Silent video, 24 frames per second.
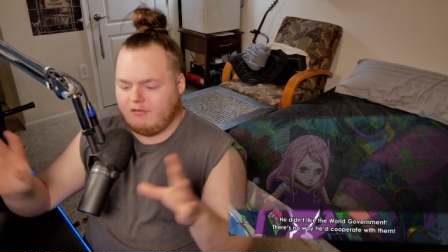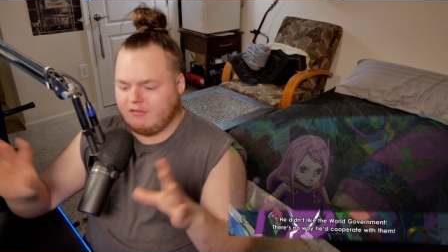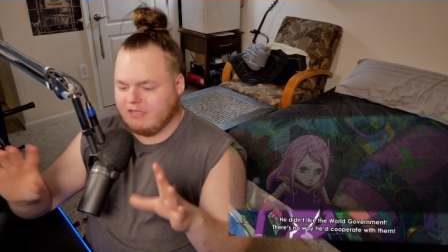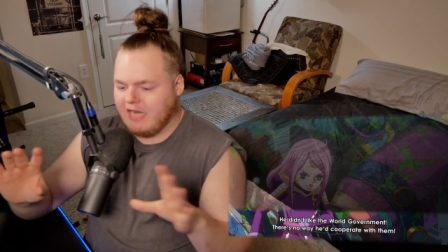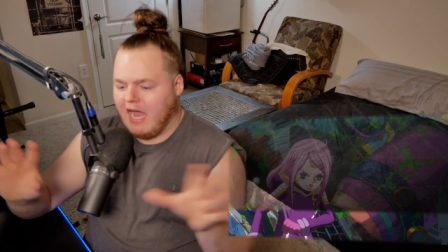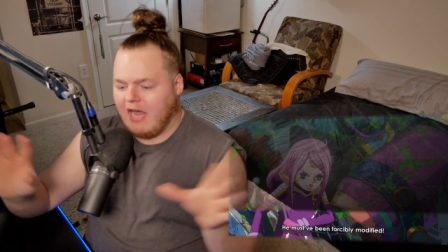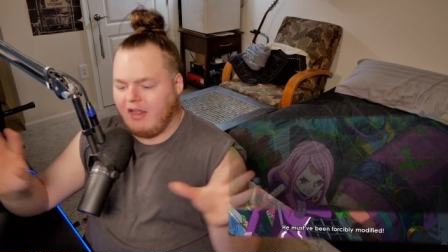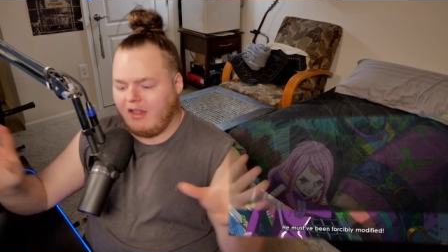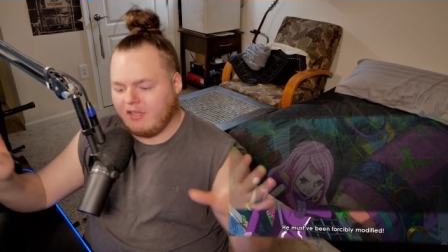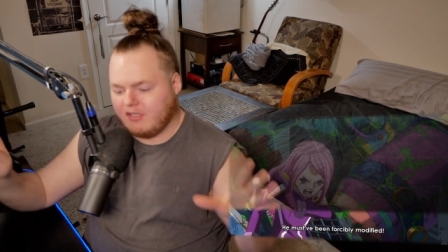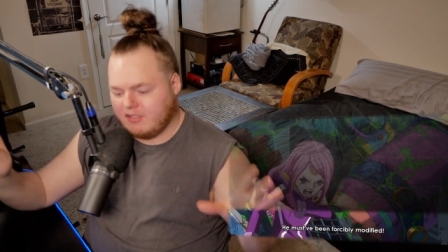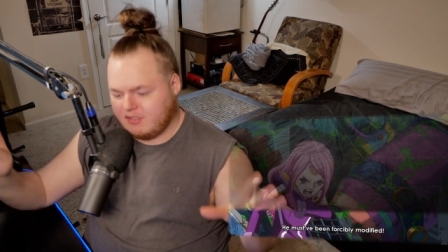
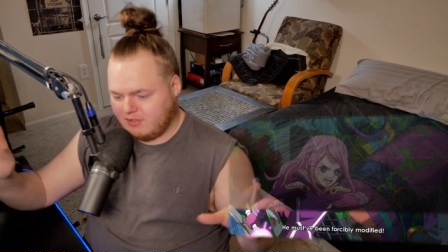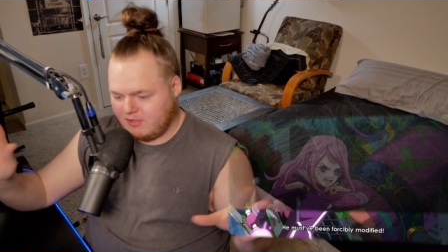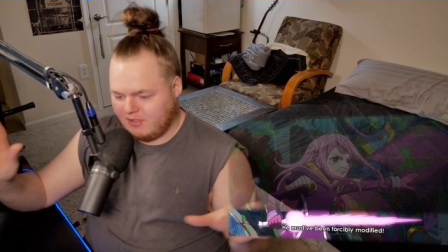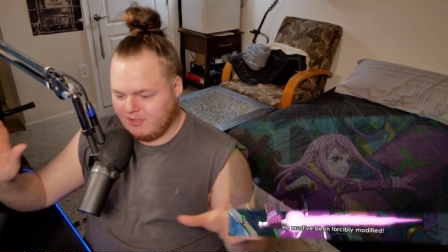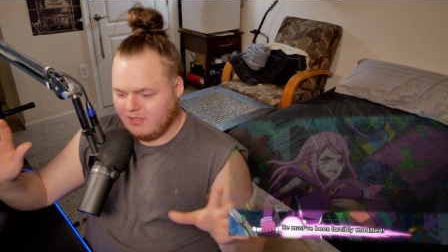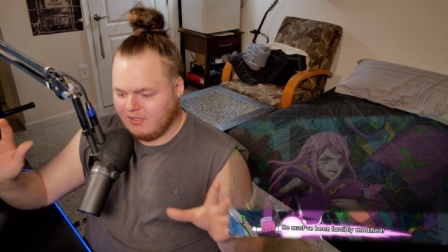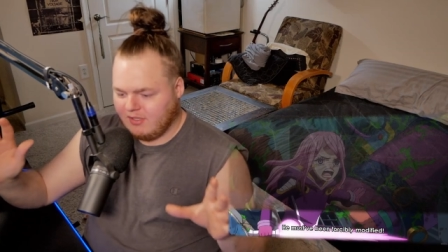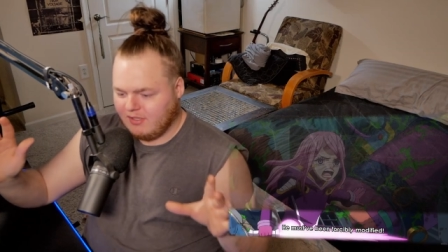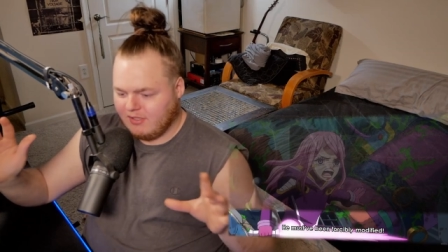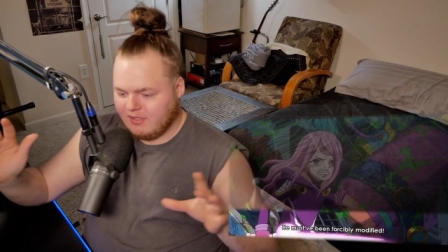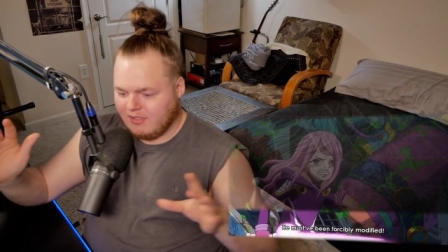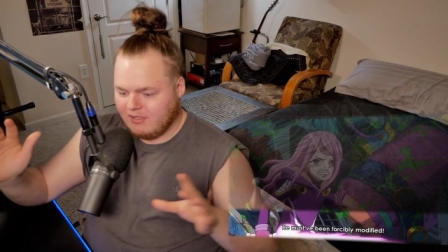knowledge.
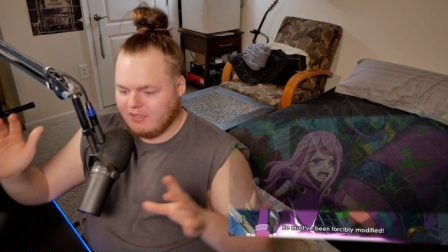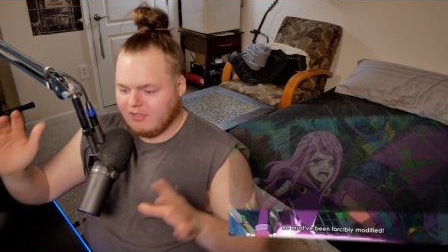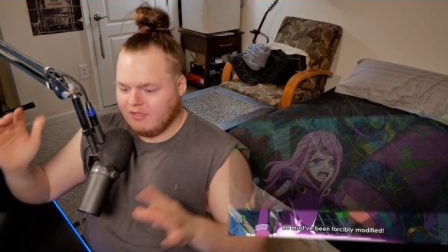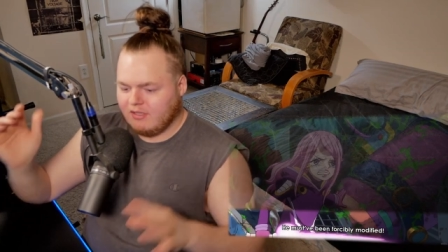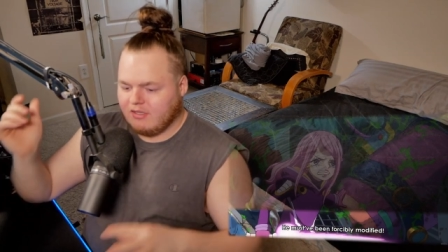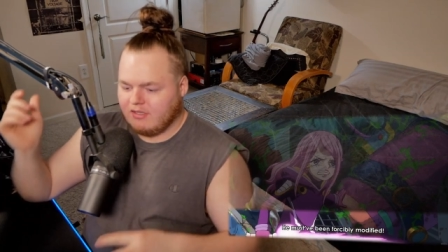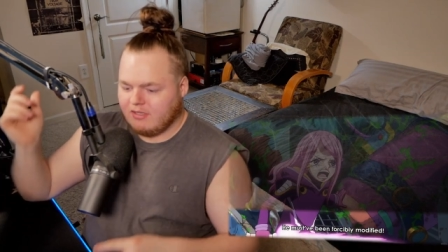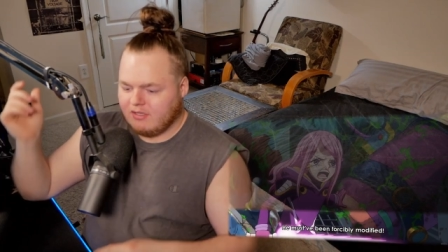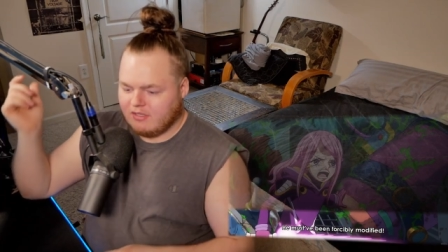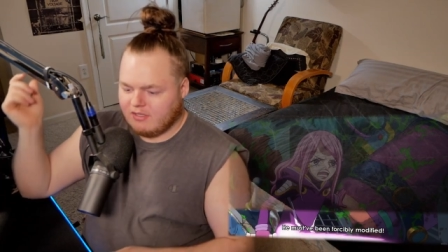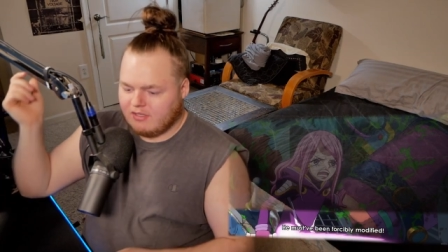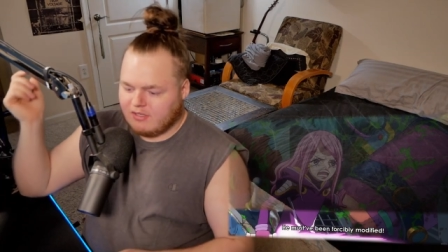
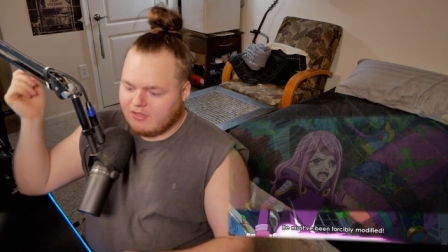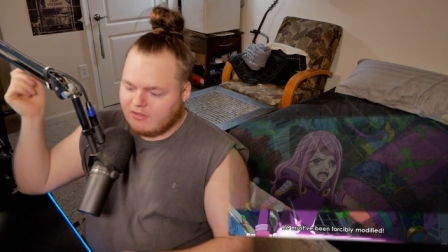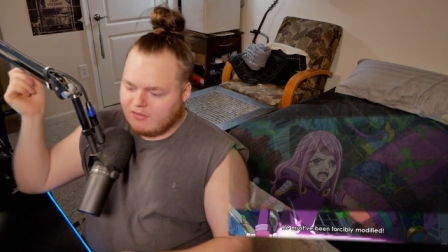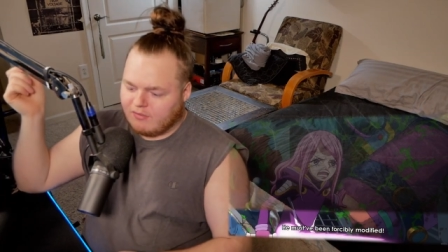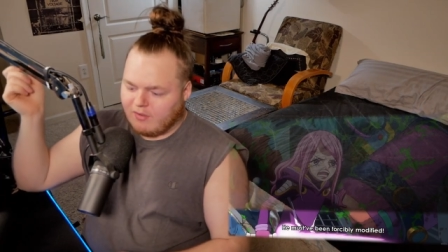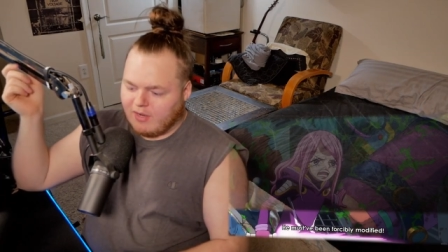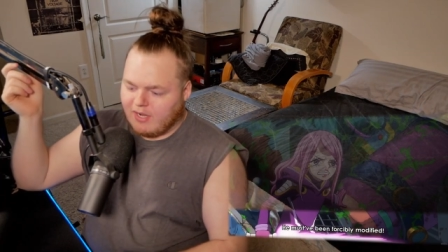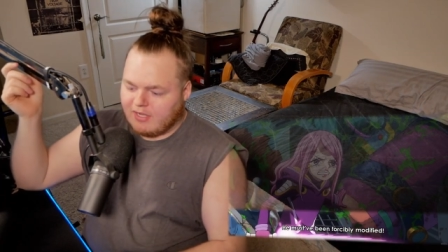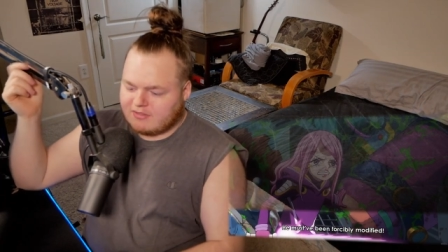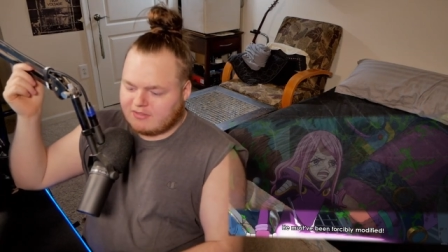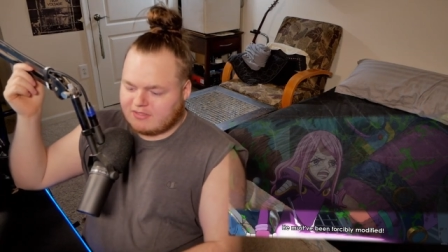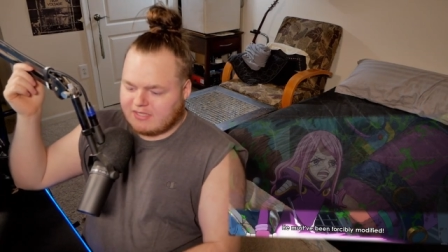
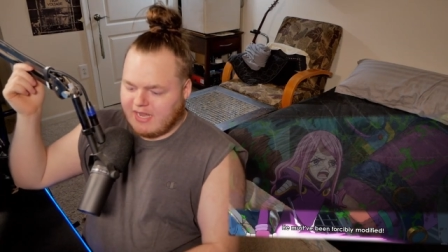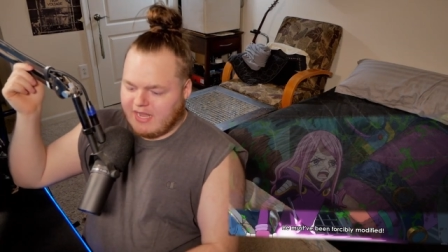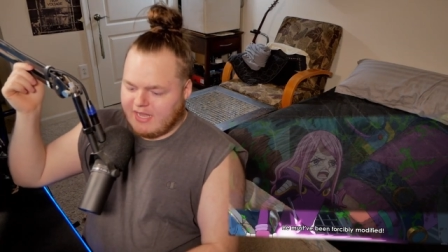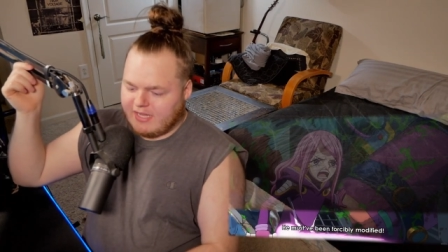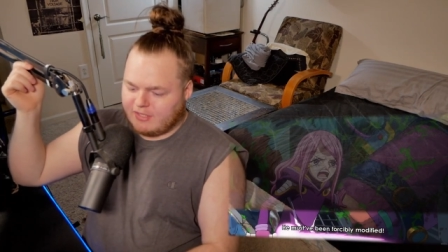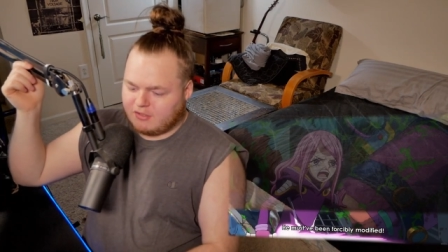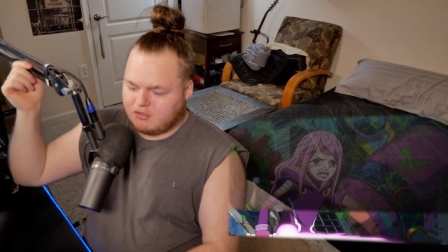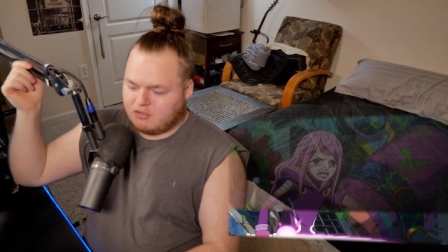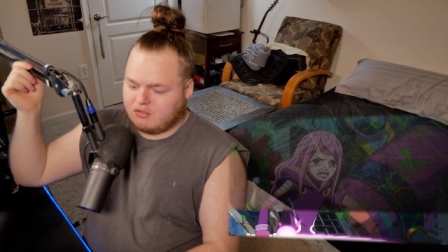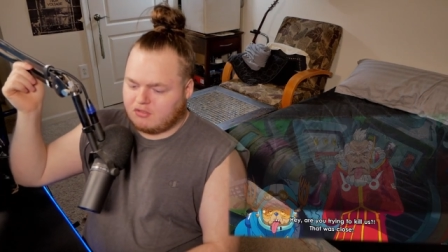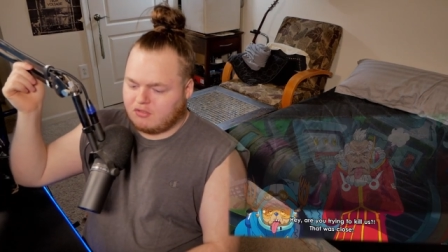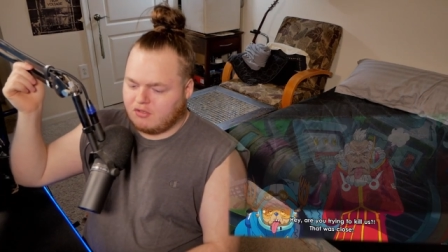What I'm
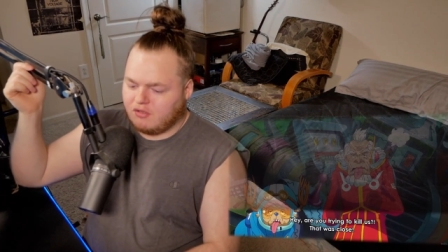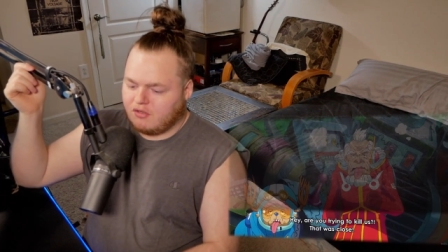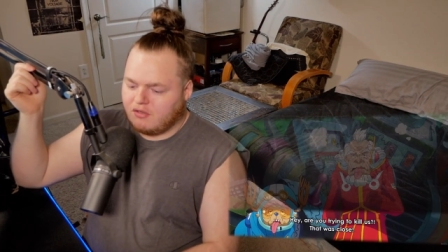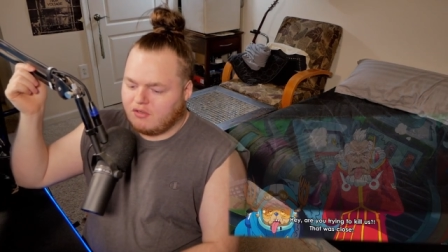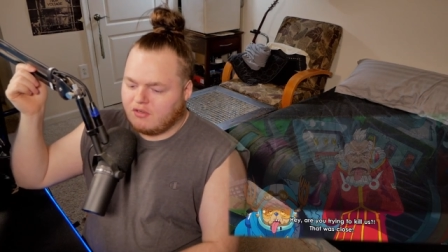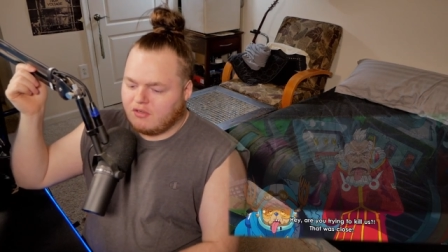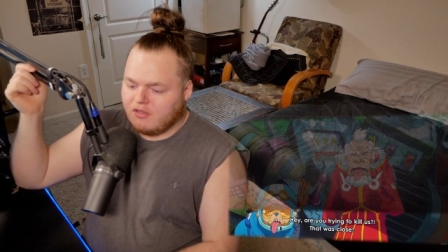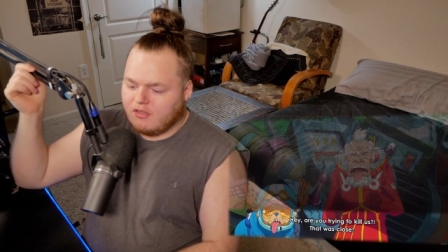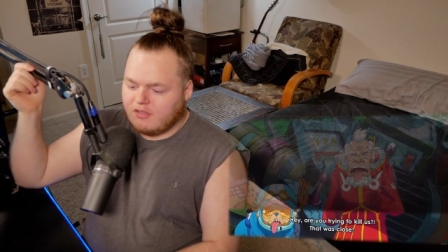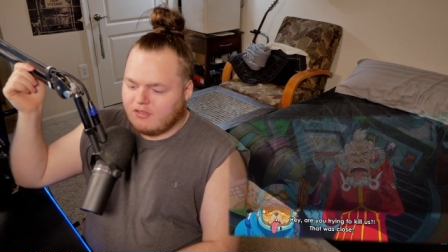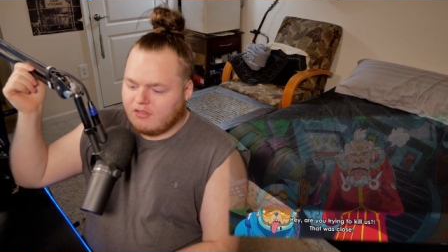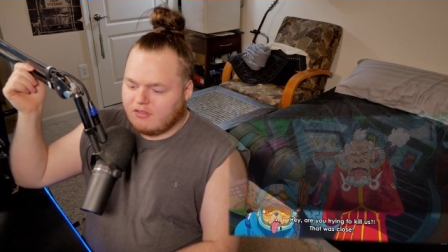saying is
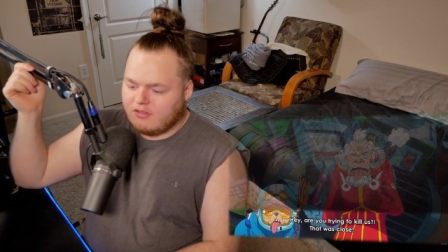true.